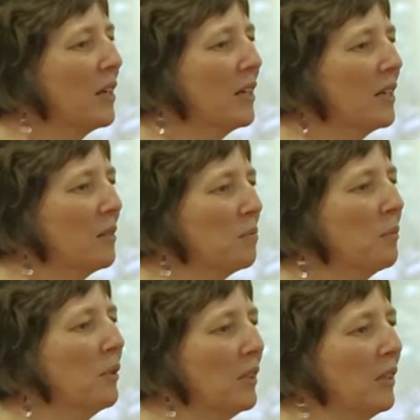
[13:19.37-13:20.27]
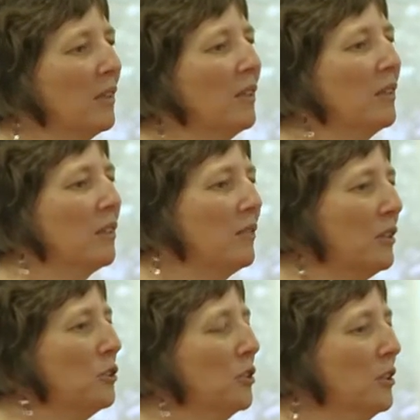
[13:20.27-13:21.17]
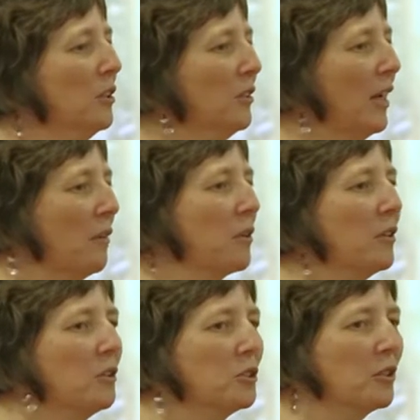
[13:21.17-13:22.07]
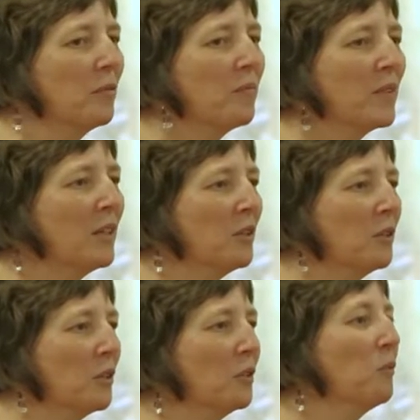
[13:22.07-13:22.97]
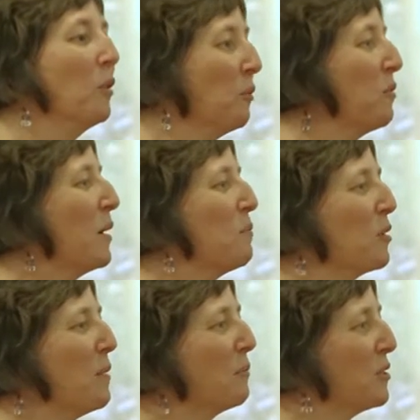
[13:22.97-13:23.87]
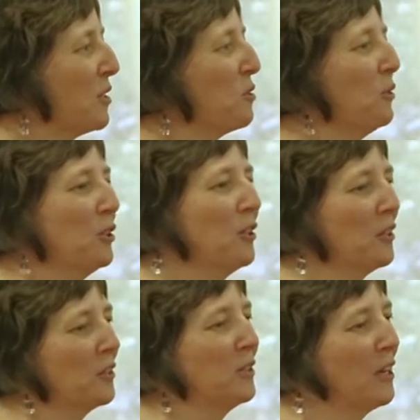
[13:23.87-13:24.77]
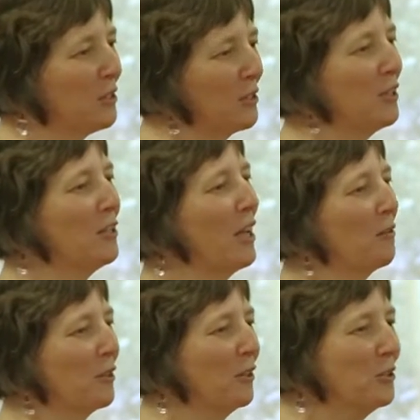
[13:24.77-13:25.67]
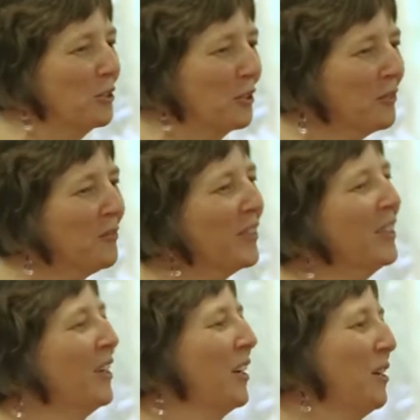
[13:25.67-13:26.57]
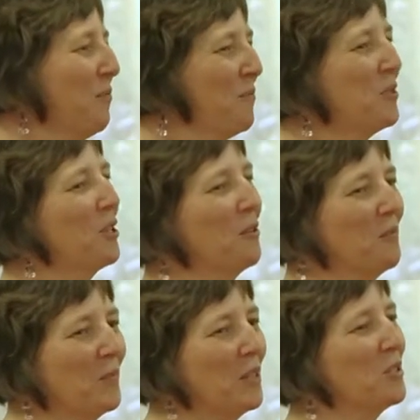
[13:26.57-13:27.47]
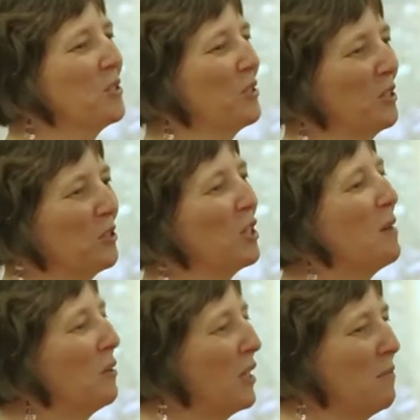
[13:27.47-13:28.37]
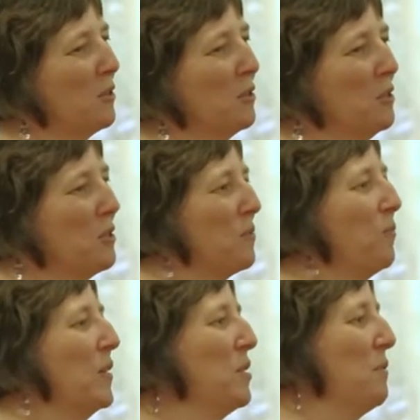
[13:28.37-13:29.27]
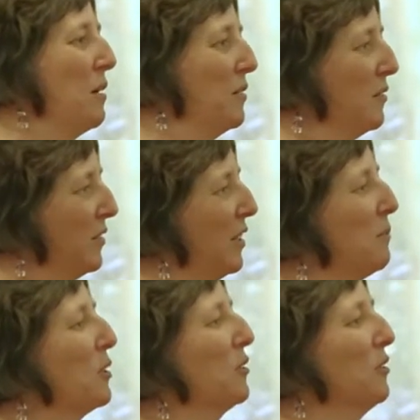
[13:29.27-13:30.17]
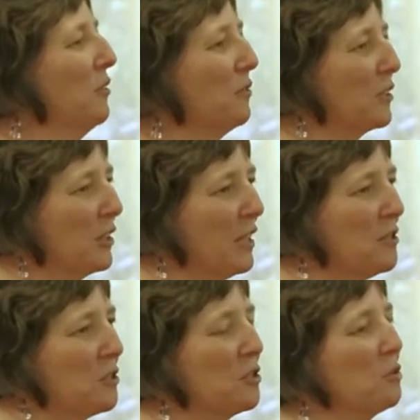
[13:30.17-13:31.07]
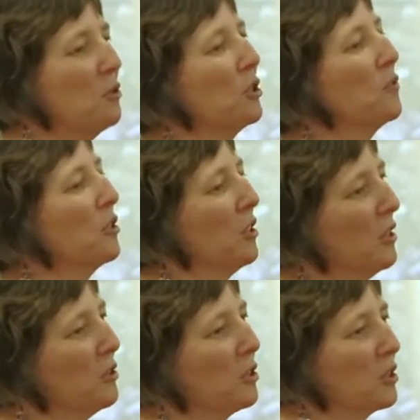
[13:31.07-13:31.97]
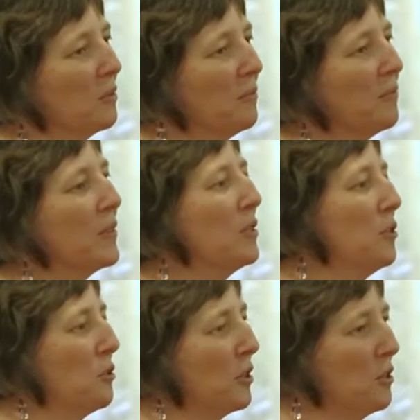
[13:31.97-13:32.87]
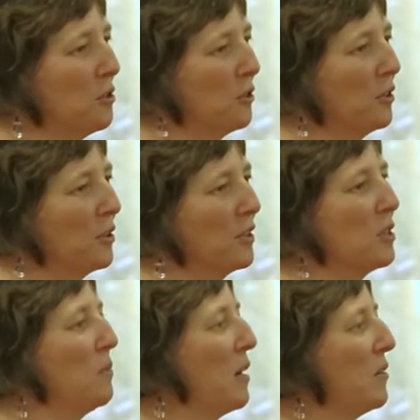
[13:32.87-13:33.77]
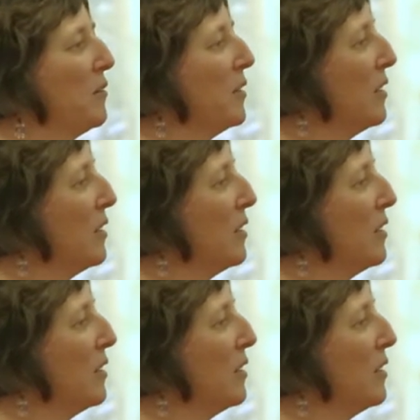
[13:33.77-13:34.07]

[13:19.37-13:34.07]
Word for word: uh, promoting conventional agriculture or what one of my board members says we should call it toxic death agriculture. Um, so it's, it's all about chemicals. It's about chemical fertilizers, which over the long term destroy the soil. It's about